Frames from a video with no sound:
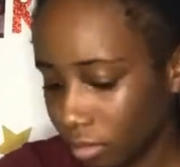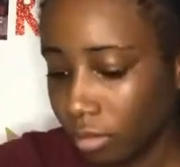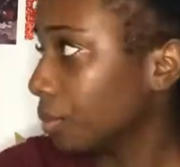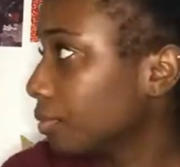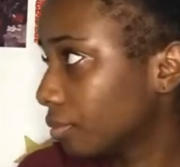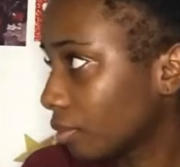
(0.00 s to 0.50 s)
with
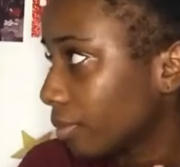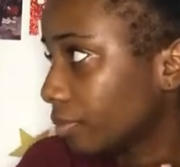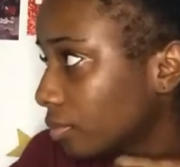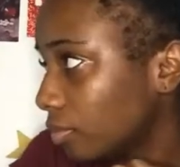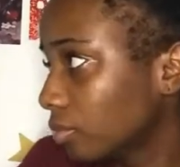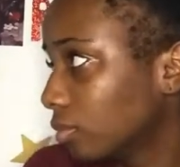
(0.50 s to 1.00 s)
the Afro
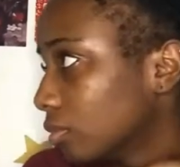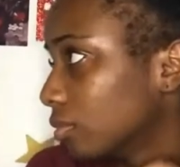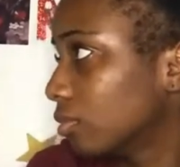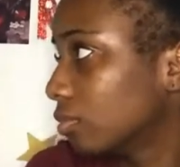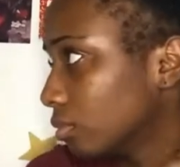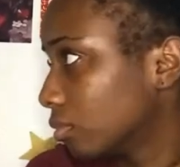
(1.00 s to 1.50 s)
Pinky,
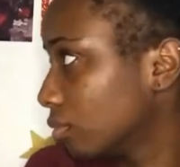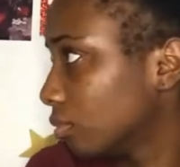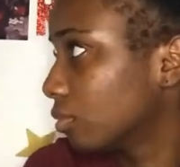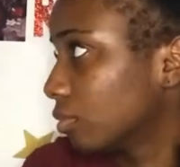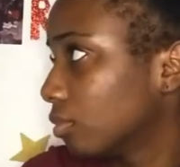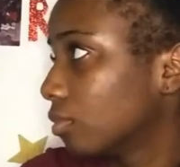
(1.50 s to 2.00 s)

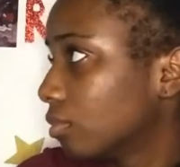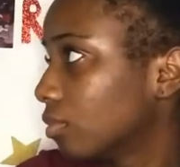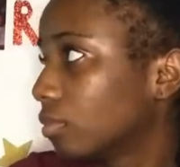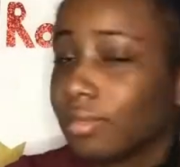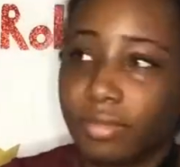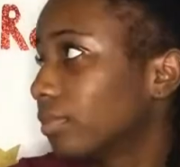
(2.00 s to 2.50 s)
so that
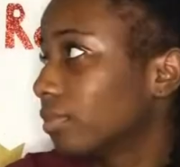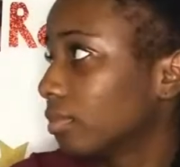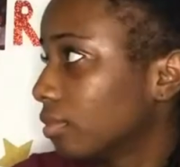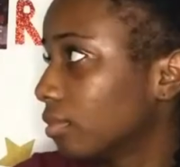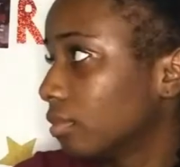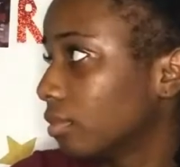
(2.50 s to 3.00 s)

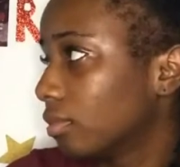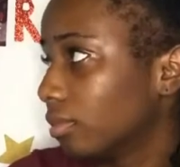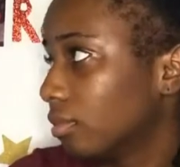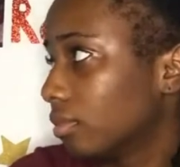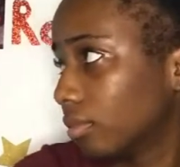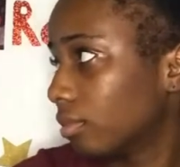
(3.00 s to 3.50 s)
happened.
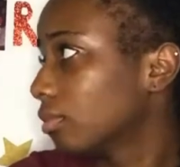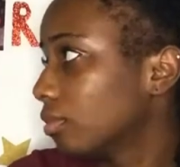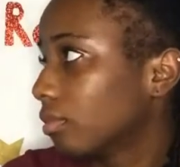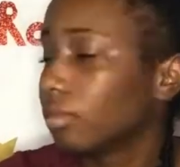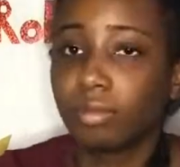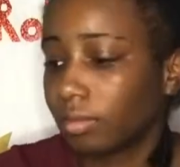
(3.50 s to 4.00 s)

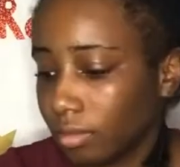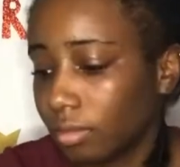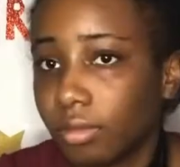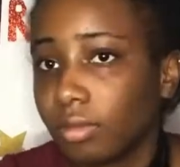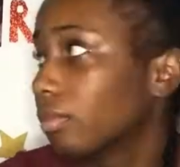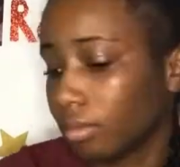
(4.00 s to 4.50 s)
But
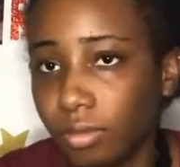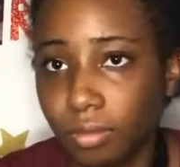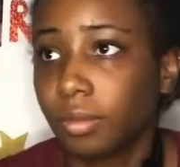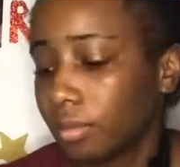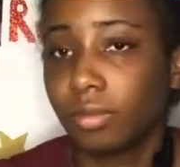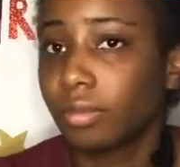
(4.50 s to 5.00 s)

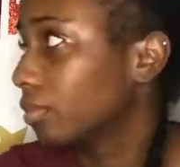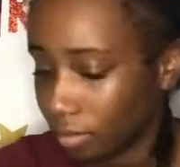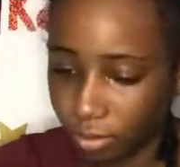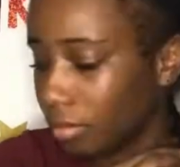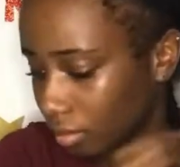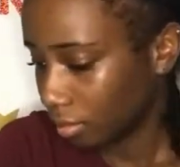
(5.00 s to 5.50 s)

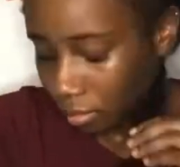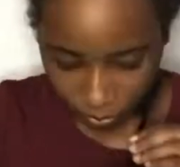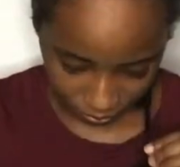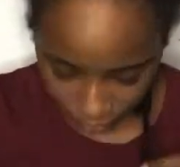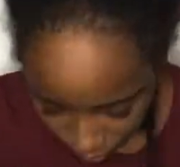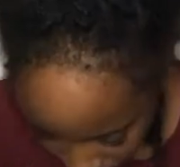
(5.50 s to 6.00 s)
no
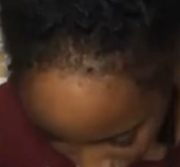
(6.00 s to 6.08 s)
biggie, it's